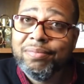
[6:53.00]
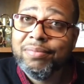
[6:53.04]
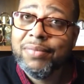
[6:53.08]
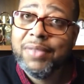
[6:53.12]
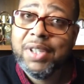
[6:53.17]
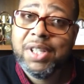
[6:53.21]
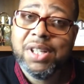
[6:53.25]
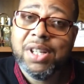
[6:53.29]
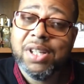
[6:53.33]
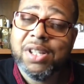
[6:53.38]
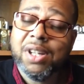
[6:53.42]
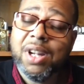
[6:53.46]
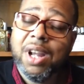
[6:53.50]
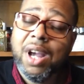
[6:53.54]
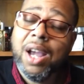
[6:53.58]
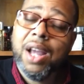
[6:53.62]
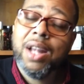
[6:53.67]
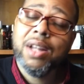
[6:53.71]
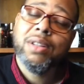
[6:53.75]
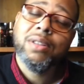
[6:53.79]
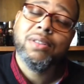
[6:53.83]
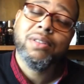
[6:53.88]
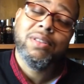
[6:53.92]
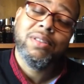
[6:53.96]
It's just not.
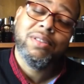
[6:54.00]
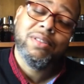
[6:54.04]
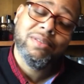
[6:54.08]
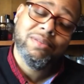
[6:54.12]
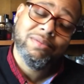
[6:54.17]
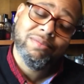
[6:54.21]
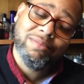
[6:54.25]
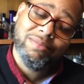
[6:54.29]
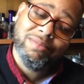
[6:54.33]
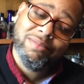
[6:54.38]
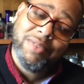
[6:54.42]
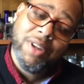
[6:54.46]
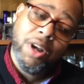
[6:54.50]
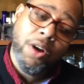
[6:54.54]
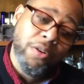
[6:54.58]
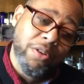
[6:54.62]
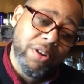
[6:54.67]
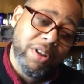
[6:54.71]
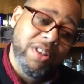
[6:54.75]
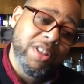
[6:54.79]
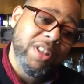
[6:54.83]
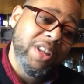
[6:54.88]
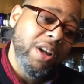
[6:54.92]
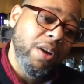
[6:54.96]

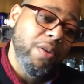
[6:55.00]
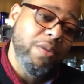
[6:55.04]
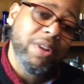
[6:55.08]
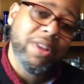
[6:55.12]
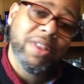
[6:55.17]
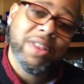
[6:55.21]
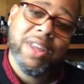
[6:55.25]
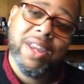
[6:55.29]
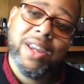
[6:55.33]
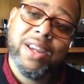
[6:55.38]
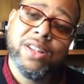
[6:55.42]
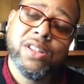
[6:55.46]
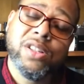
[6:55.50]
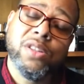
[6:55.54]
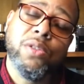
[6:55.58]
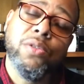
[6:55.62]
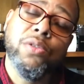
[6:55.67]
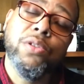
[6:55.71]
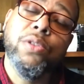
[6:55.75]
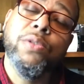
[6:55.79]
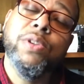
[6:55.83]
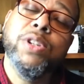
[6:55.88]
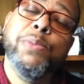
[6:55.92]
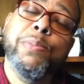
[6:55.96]
On, the only thing it's going
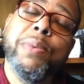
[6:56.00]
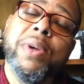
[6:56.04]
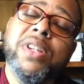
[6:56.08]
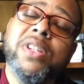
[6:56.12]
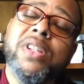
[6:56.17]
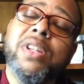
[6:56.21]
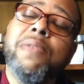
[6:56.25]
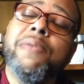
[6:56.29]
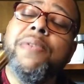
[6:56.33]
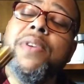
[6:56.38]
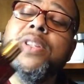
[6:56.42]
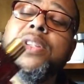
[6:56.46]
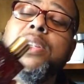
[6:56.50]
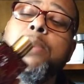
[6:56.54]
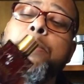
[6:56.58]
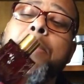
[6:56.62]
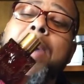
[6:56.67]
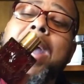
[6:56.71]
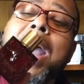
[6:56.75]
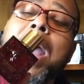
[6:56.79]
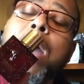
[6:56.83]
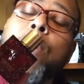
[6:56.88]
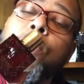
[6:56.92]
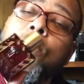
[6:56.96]
to do, especially if it's a
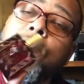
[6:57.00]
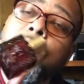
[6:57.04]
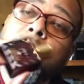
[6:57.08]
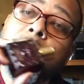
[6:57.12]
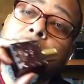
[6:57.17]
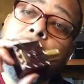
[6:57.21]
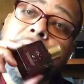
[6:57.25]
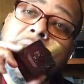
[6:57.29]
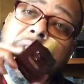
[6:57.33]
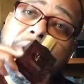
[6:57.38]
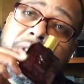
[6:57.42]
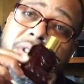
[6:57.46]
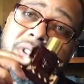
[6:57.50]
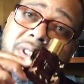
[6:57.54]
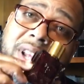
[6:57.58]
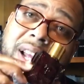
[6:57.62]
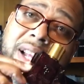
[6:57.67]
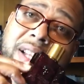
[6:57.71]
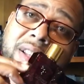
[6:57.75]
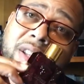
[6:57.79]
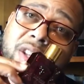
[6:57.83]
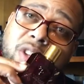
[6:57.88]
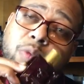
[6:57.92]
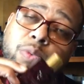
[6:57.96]
powerful fragrance
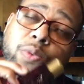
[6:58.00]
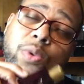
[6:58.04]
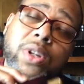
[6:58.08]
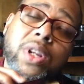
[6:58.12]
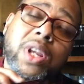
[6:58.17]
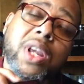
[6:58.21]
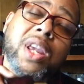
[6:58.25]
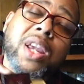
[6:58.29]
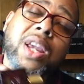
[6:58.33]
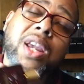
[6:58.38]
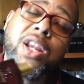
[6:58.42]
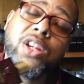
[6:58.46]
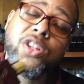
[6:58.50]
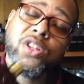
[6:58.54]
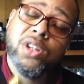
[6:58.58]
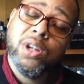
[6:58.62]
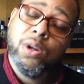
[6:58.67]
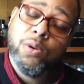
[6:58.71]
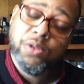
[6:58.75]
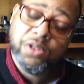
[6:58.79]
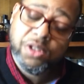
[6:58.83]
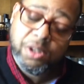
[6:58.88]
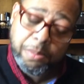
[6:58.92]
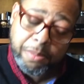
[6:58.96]
like this one, is
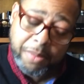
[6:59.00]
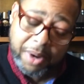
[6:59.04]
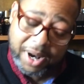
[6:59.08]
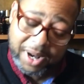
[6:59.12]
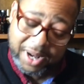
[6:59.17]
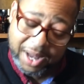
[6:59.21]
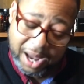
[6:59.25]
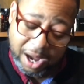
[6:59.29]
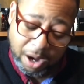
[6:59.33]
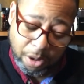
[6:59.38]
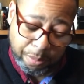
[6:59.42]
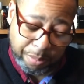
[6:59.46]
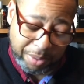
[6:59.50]
choke somebody out.